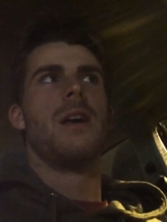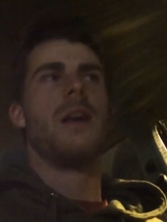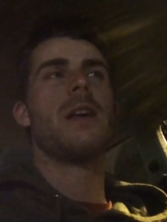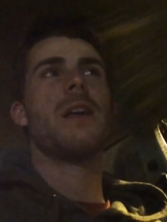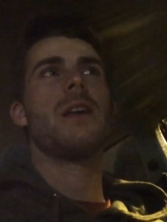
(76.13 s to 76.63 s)

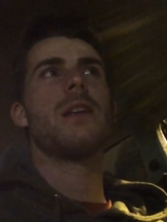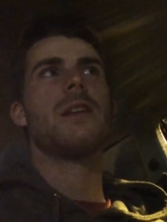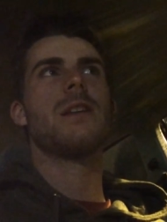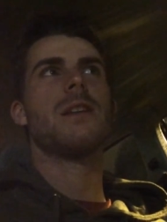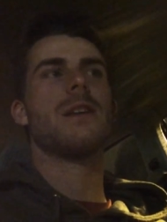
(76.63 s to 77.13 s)

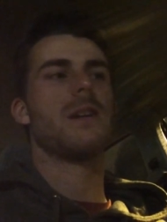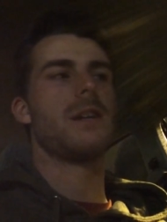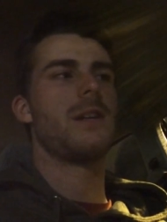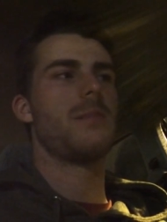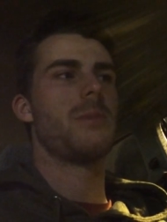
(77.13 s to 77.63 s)
And
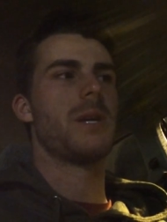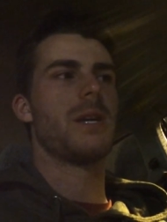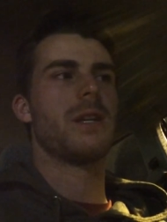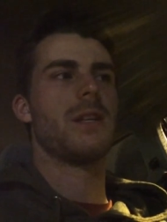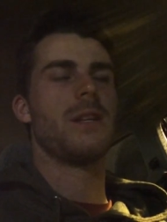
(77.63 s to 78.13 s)
I get
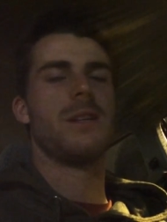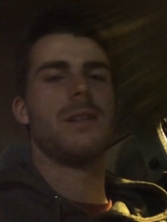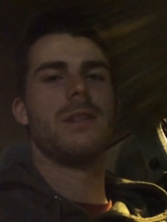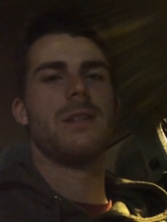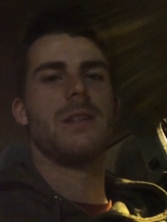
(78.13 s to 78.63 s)
back
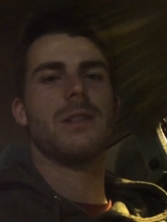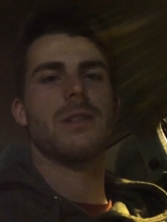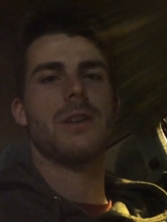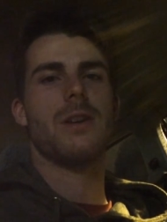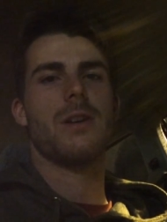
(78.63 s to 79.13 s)
in Nick's
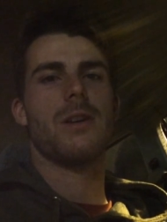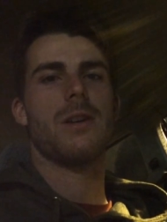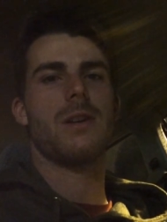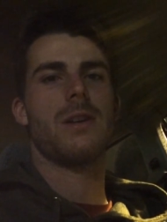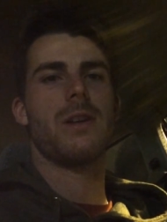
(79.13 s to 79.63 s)

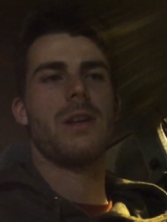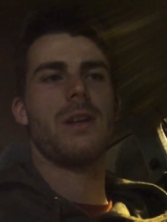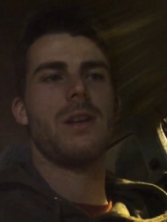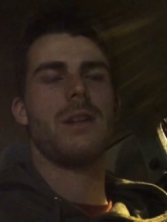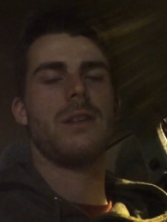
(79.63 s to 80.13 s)
car
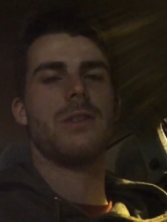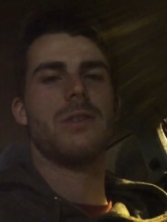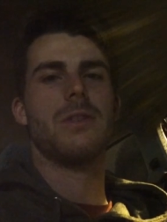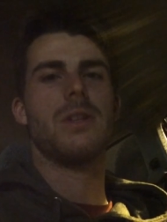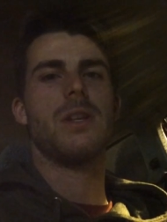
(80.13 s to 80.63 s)
and I
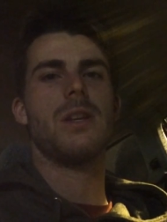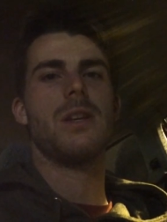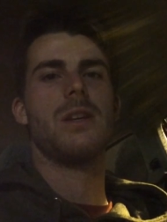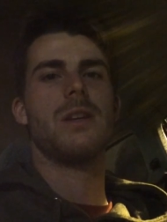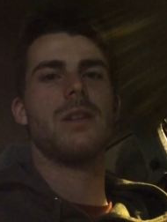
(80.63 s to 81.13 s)
turn the
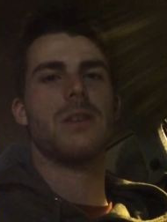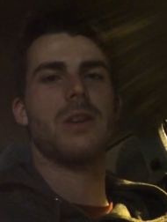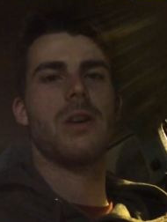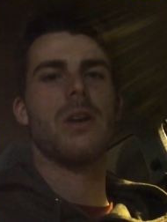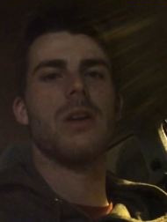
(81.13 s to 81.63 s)
key, and the
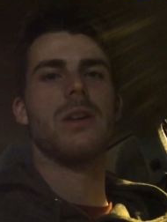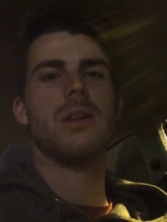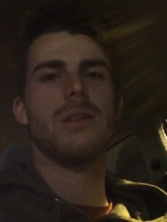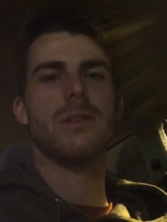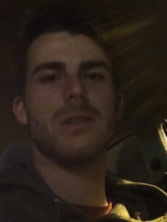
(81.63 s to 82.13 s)
car
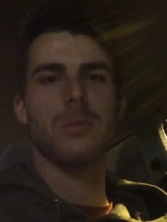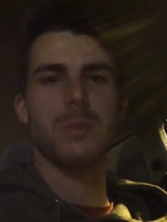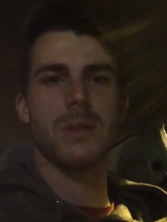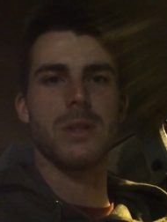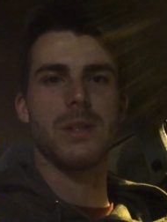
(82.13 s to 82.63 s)
is
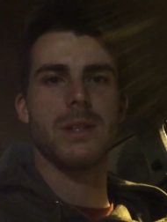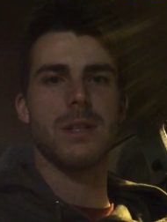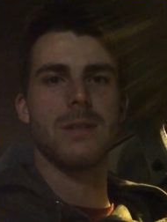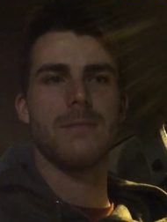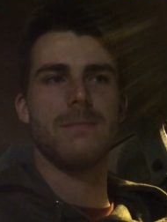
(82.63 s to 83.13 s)
completely
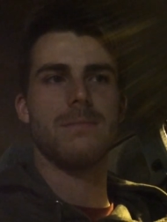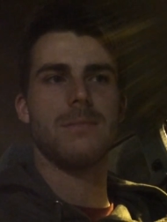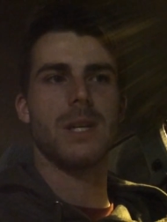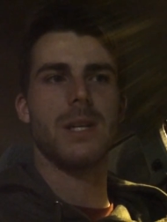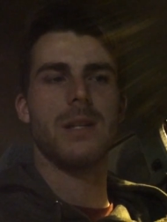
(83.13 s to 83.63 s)
dead.
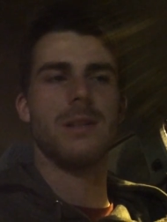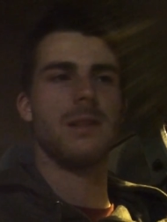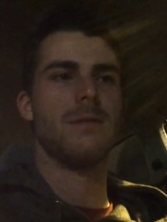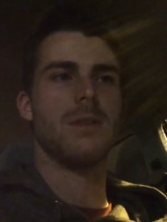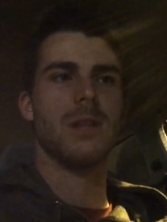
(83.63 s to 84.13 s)
I didn't
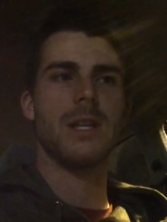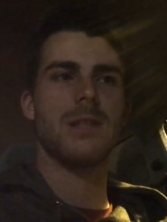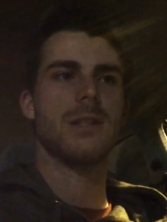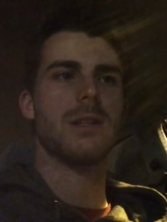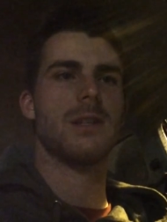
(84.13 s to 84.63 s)
leave the
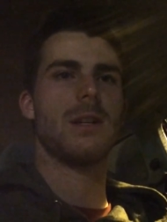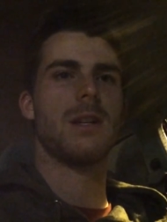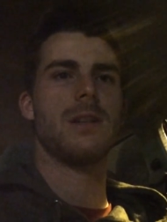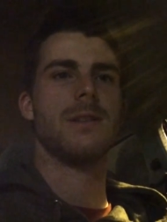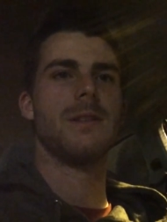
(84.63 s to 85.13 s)
lights on,
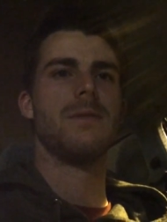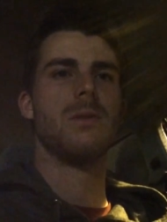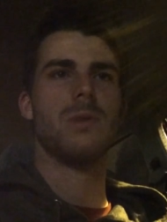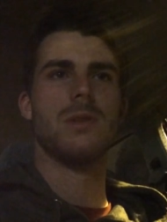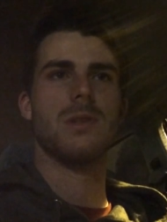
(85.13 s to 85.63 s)
I didn't leave
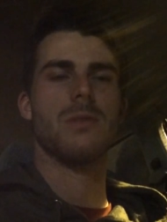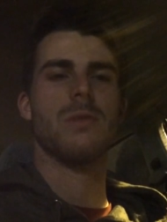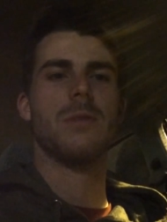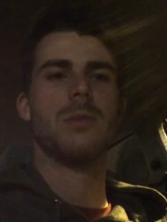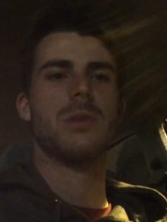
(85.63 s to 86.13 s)
the windshield
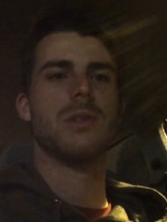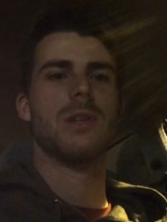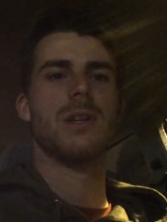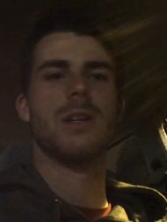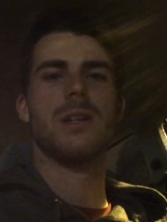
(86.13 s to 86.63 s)
wipers
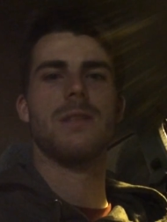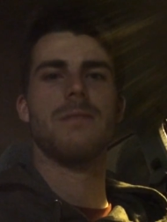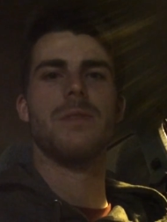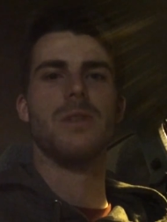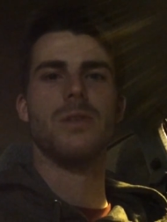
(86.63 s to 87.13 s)

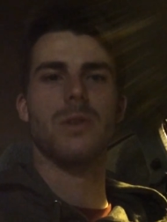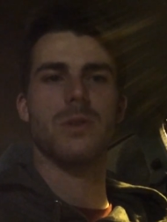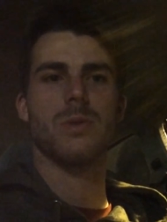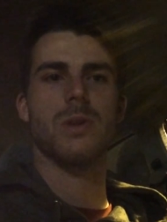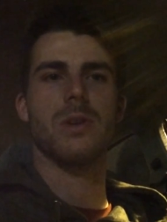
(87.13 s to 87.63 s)
on, the
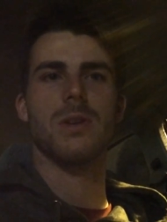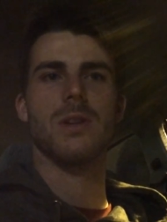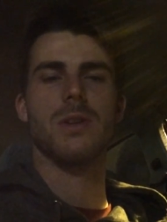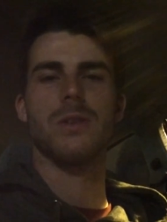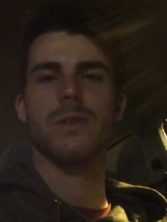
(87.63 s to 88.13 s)
doors were all
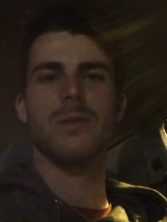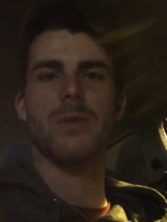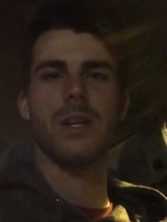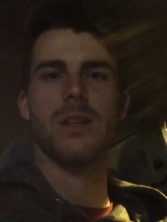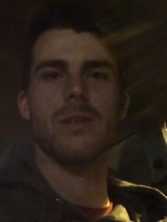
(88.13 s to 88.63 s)
closed, the
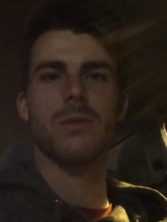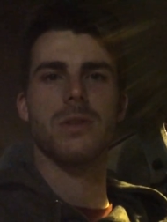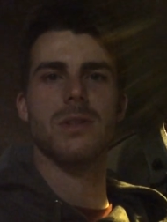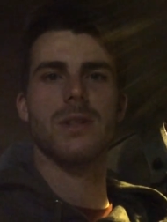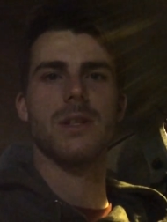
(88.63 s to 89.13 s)
radio
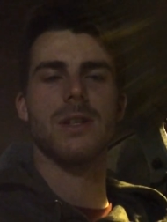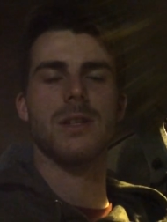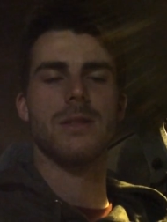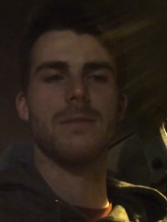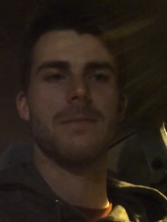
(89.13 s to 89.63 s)
wasn't
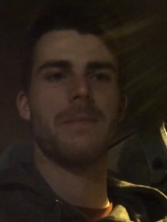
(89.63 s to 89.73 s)
on.